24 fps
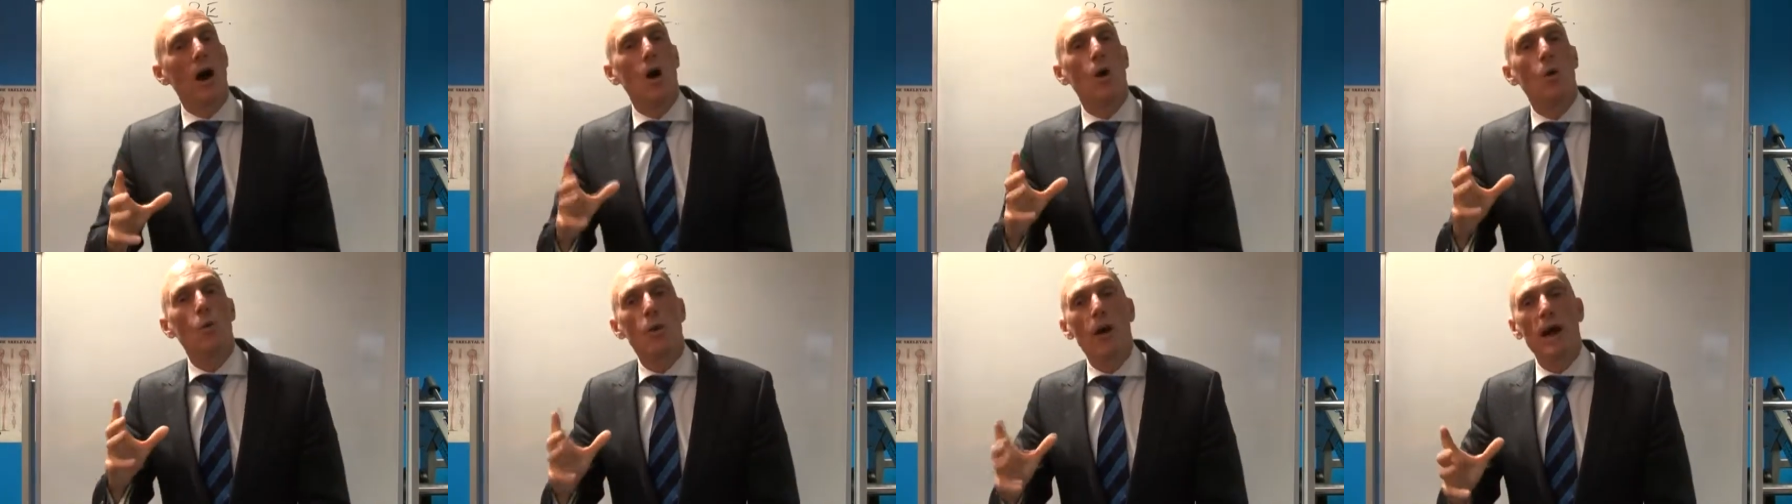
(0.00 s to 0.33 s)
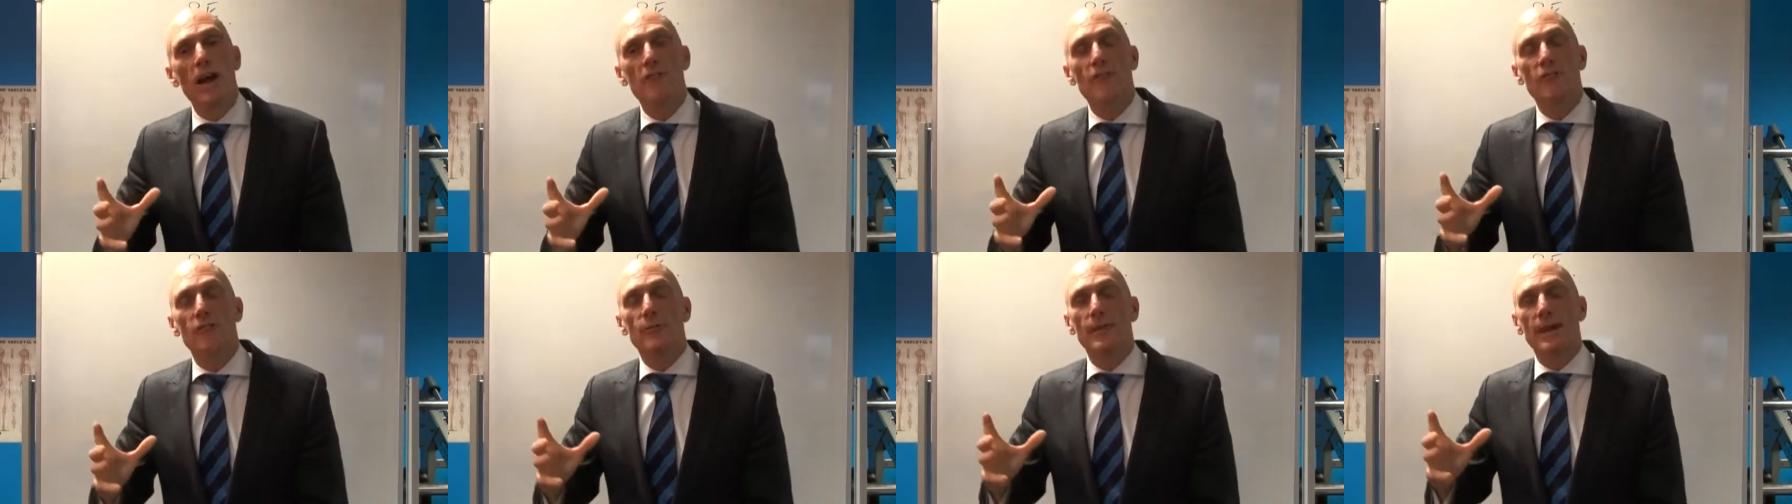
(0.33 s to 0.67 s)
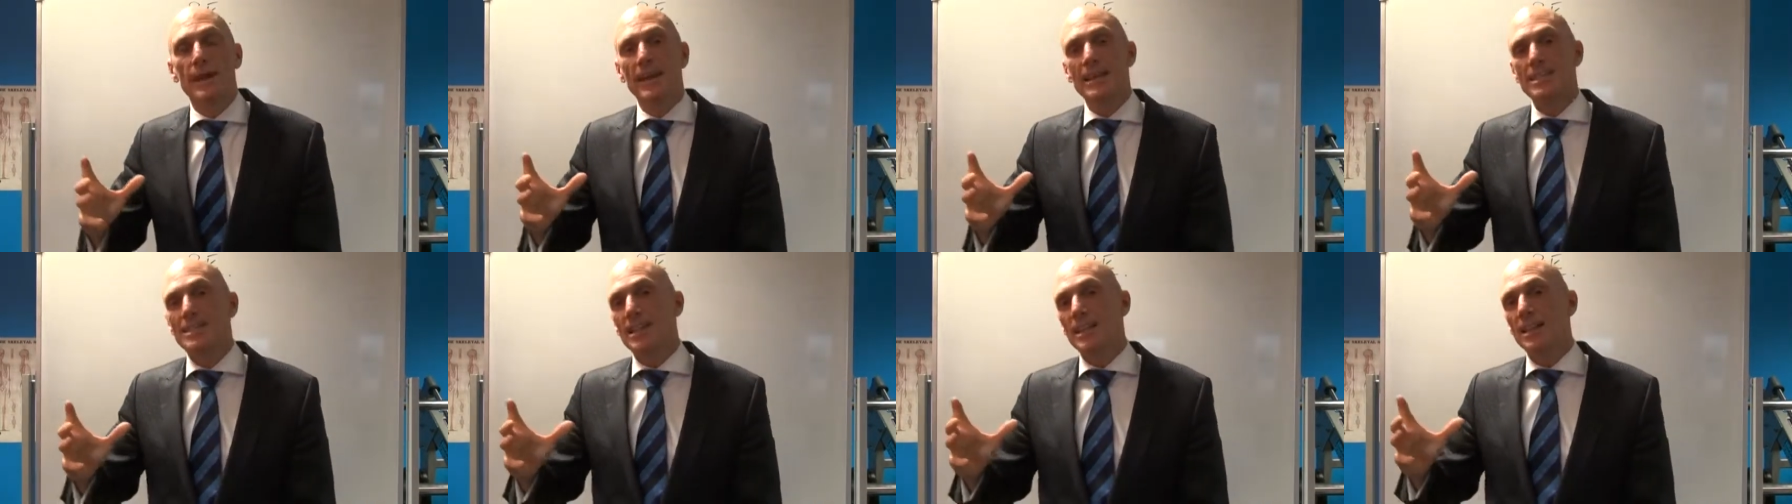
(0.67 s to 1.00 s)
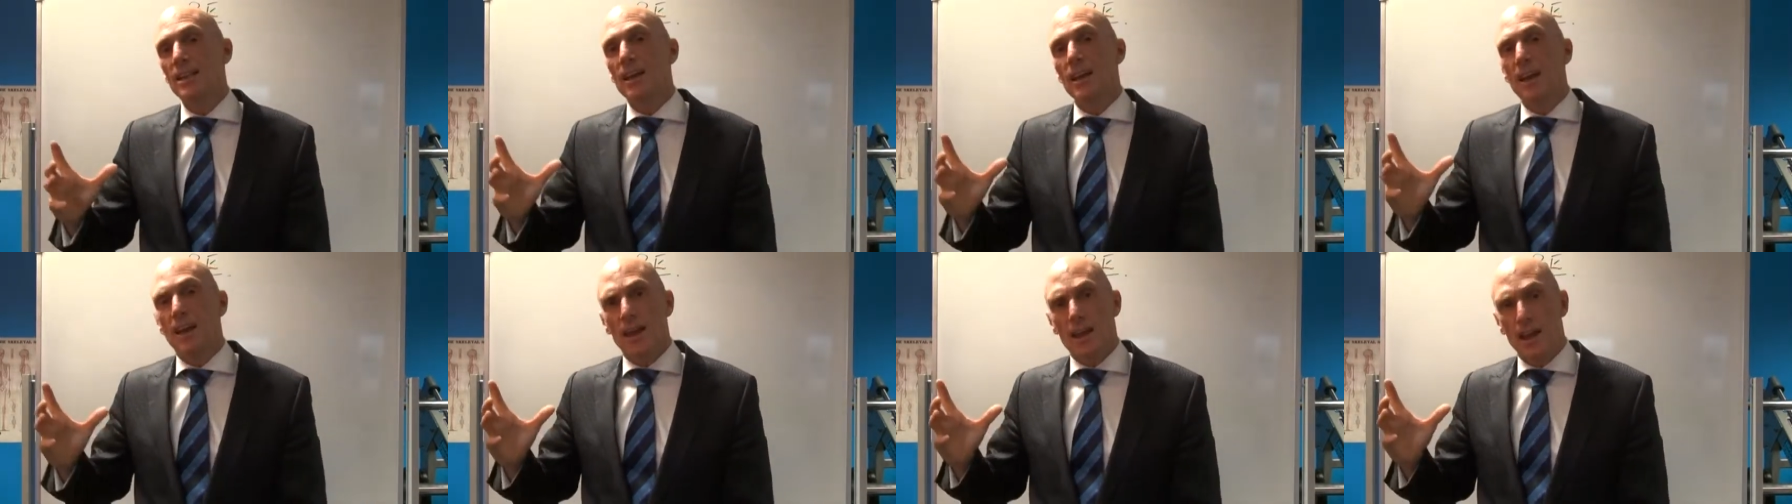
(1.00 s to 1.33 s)
away from
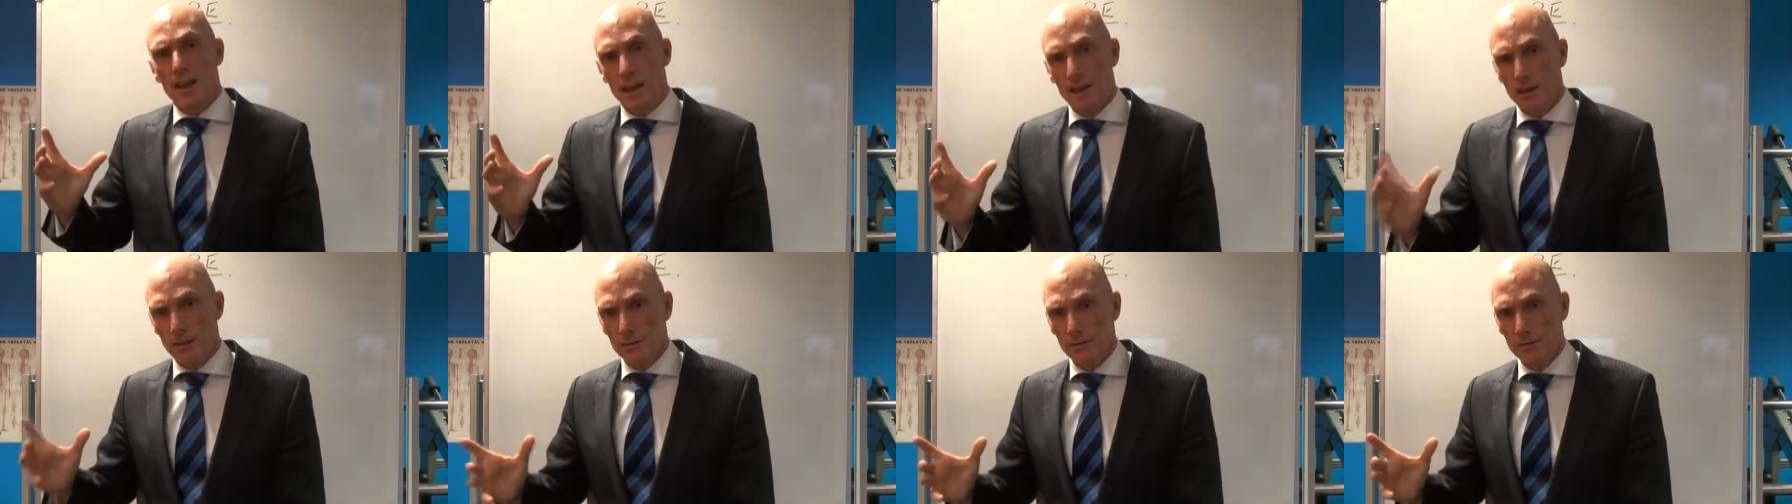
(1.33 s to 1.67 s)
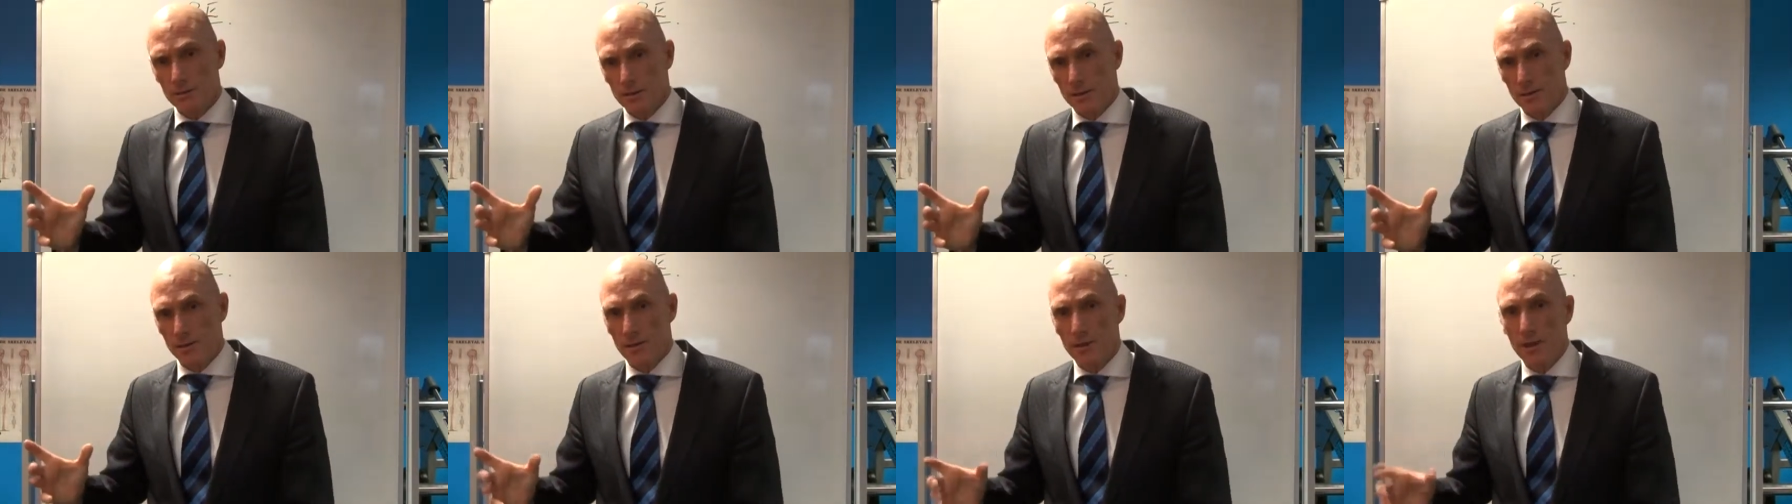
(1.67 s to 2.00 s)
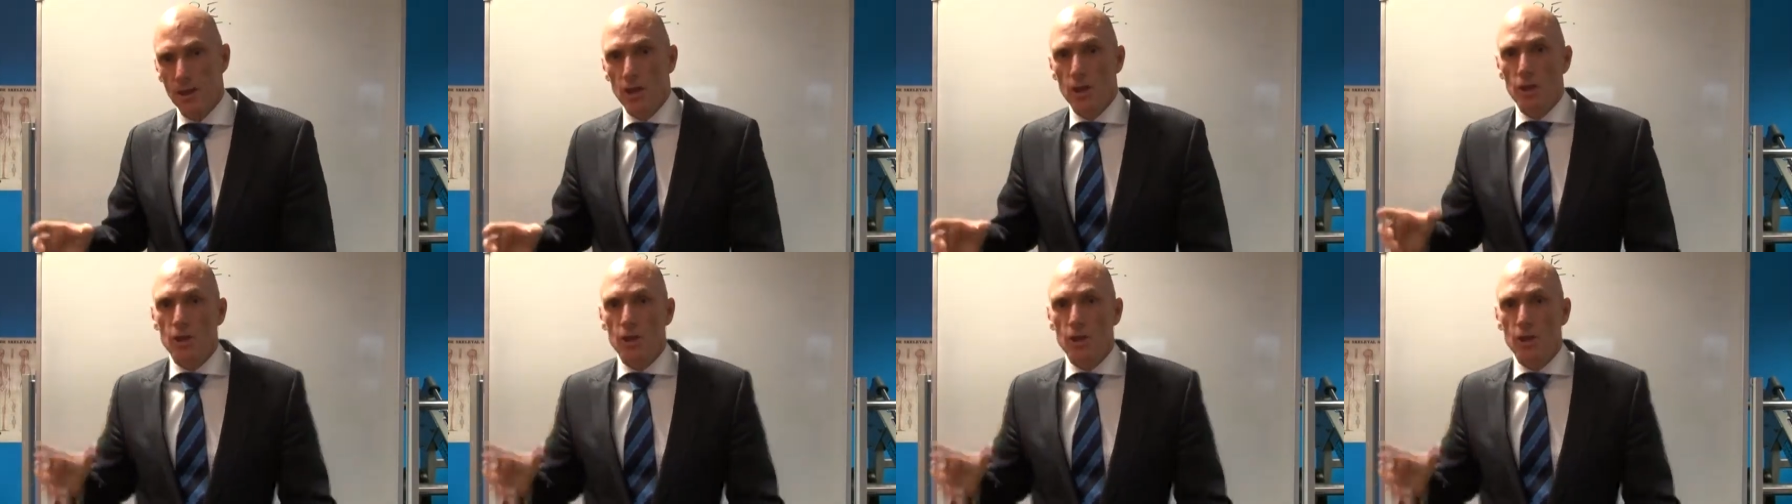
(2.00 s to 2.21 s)
eating healthy.